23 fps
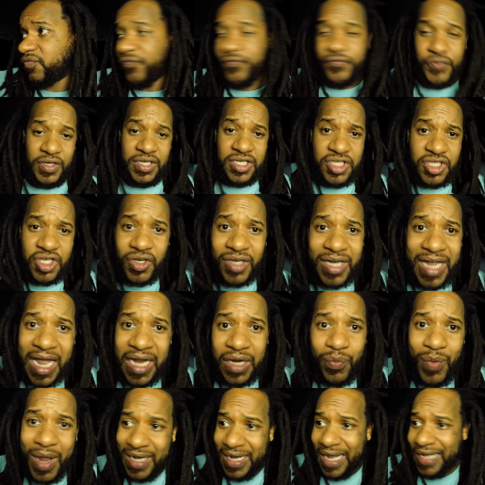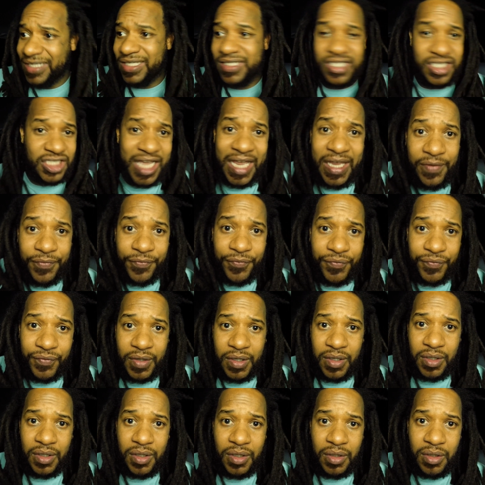feel a certain kind of way, like safe.
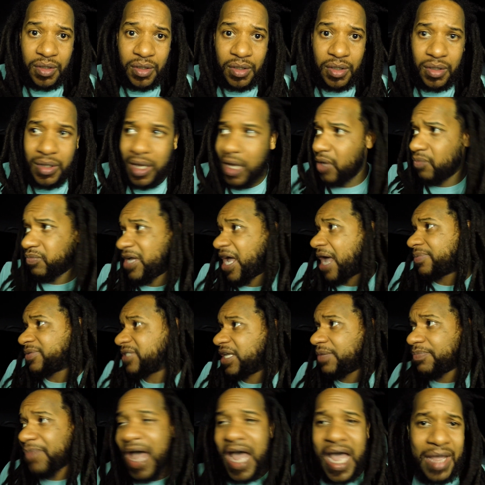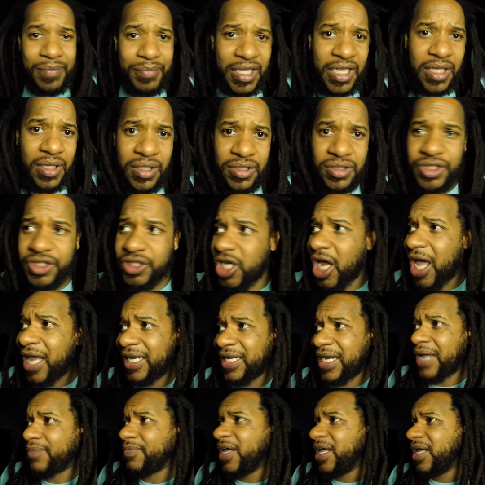Cops get behind me in
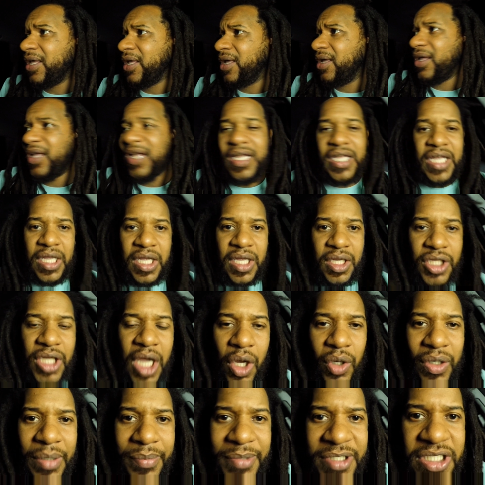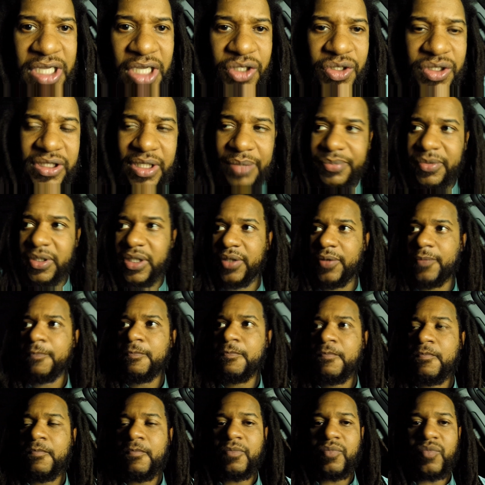Charlotte. Let me tell you
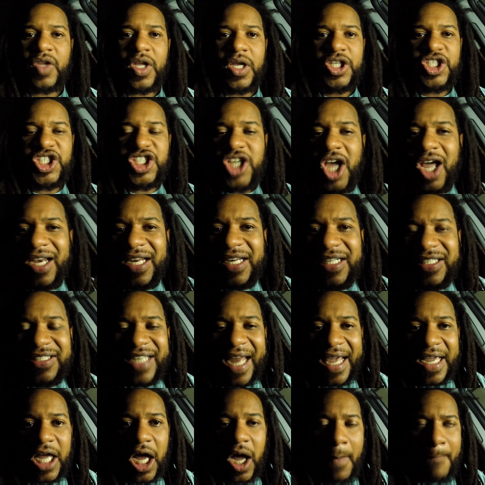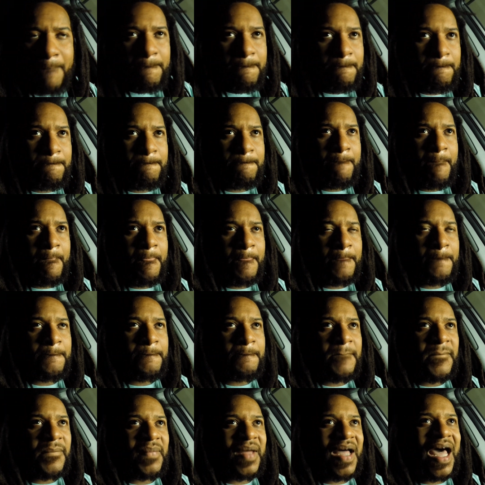something. Charlotte is like a,
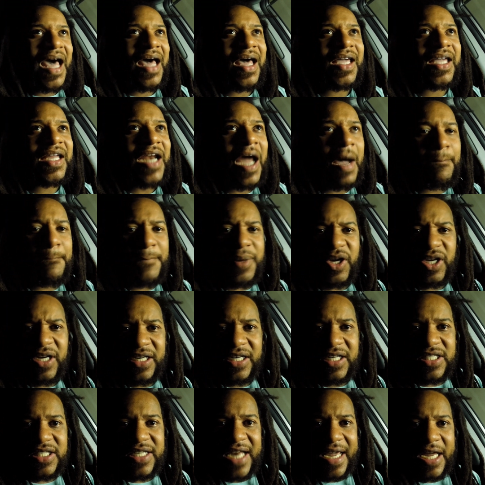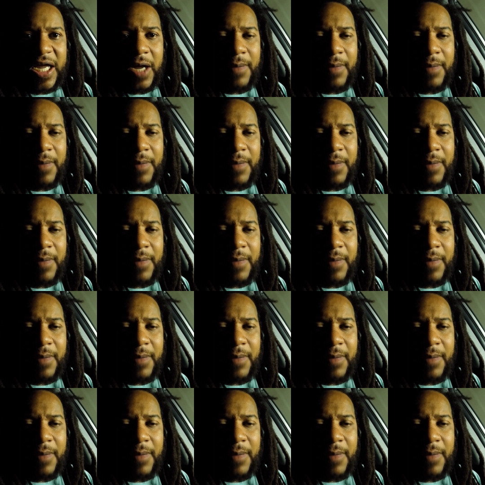how can I put it? It's like